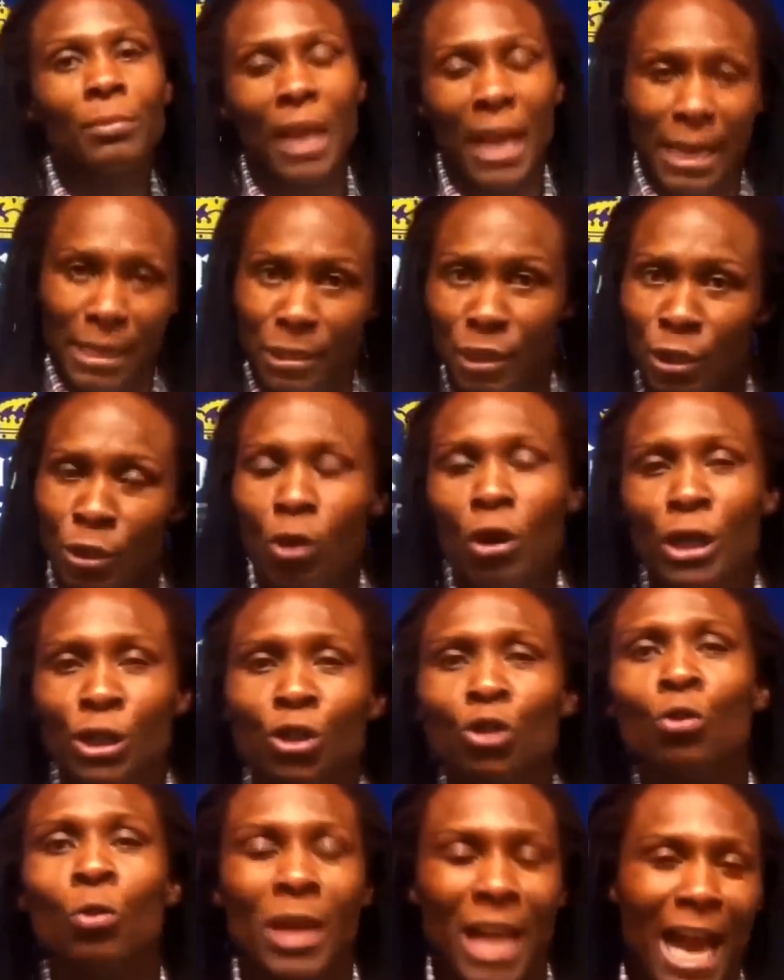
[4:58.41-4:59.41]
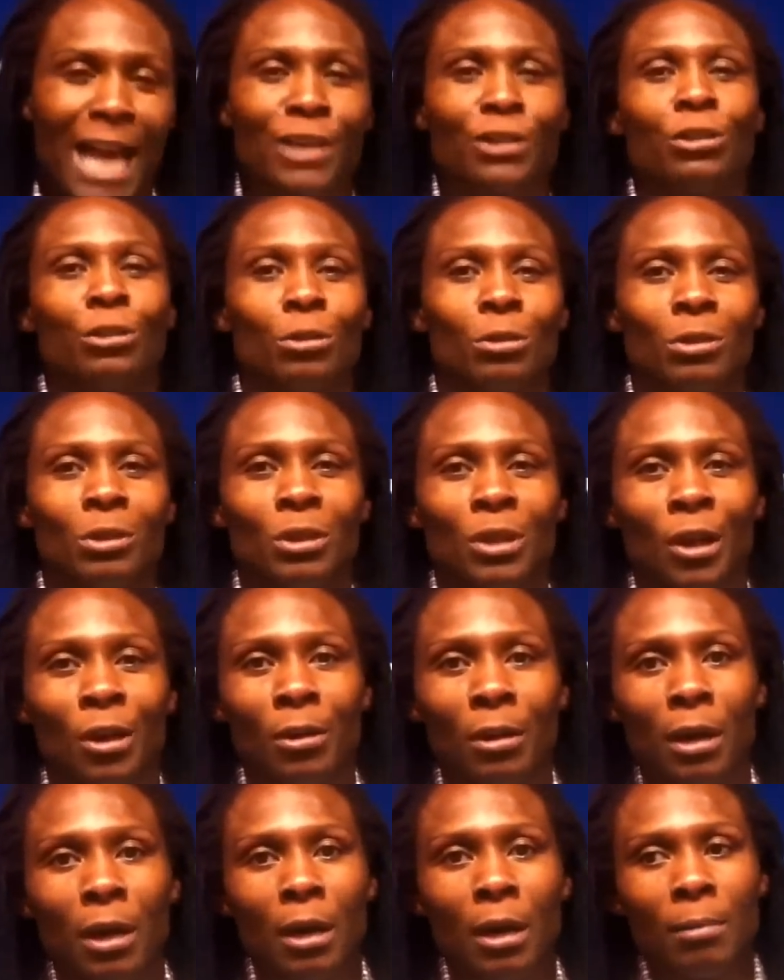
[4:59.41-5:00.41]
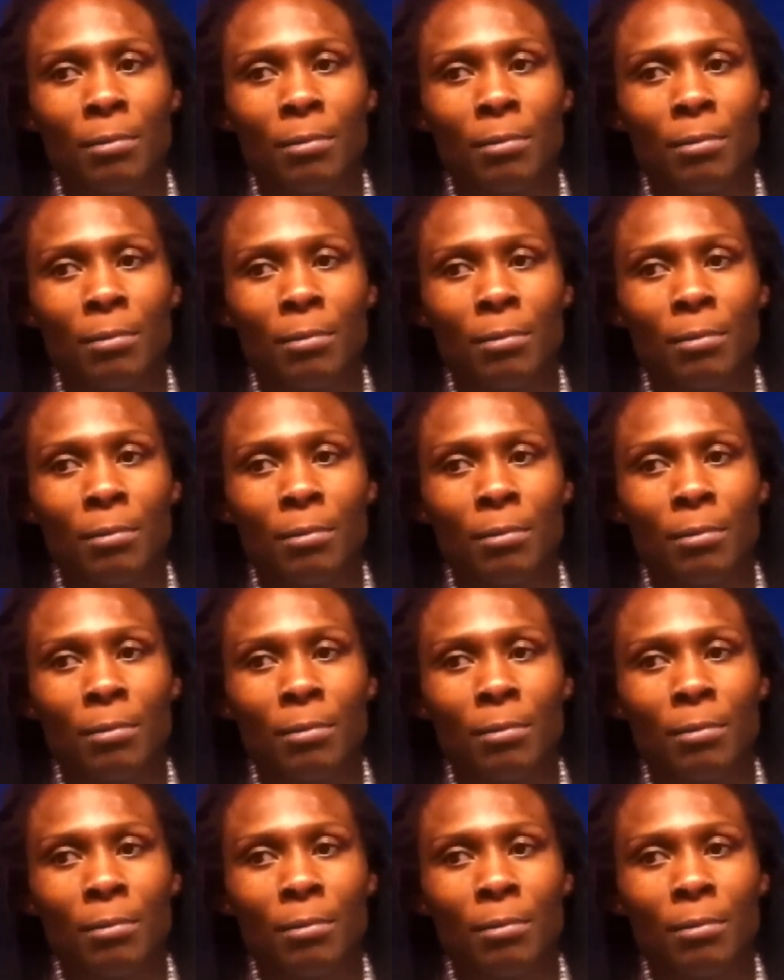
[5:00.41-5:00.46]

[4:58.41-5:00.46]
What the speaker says: and do what I do, you know.